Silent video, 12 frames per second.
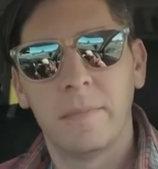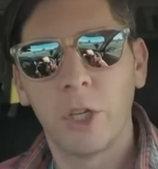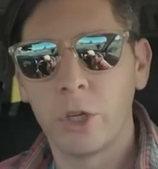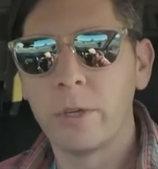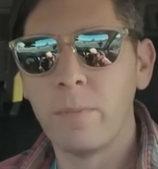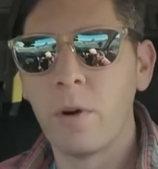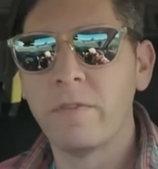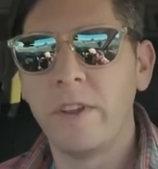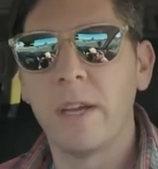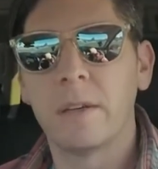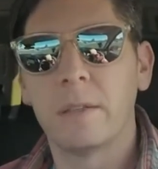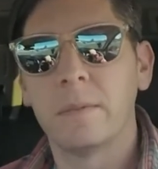A good more
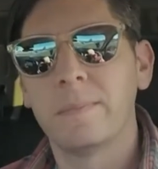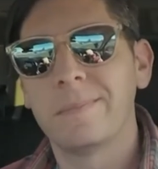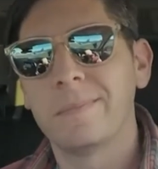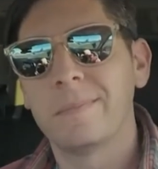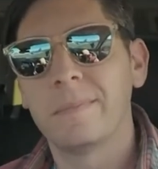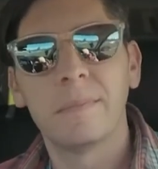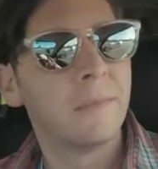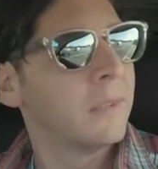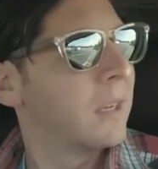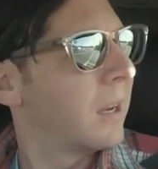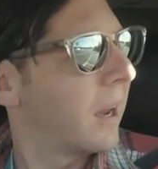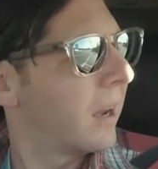vehicle.
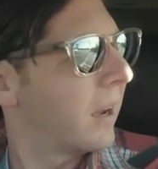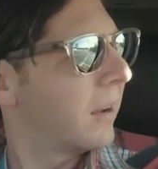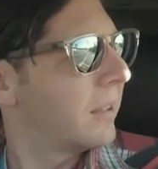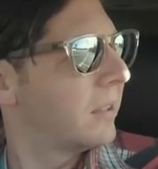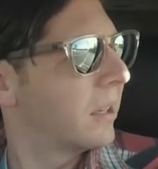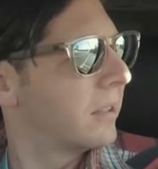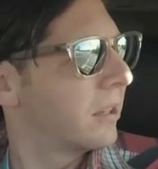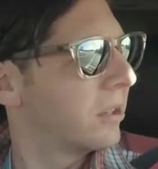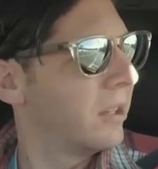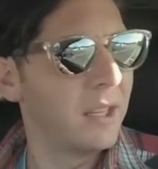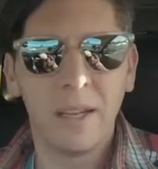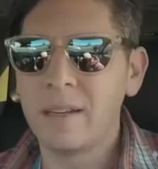I done
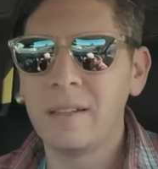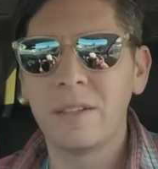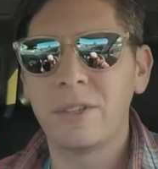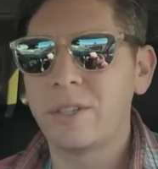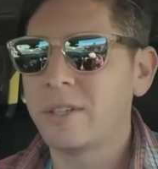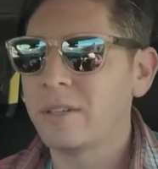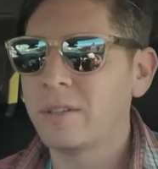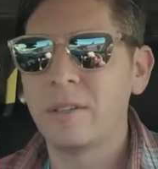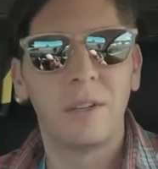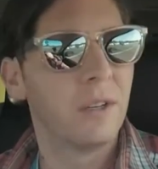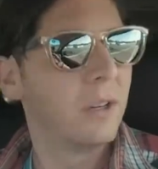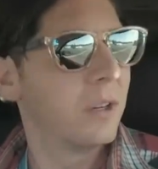learned the English
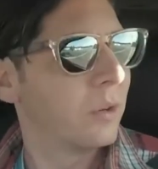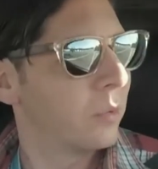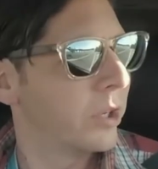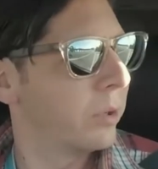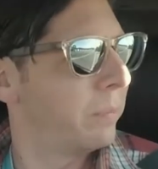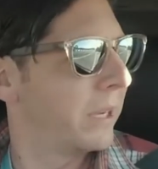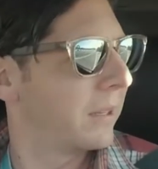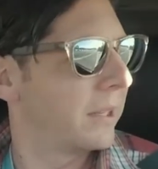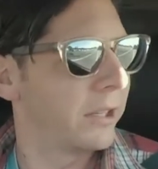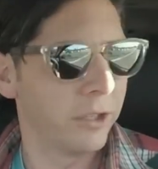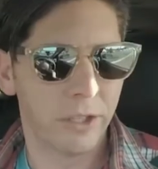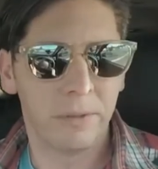real
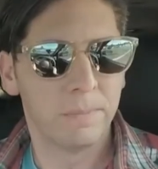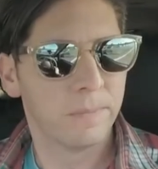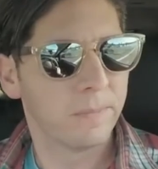bigly good.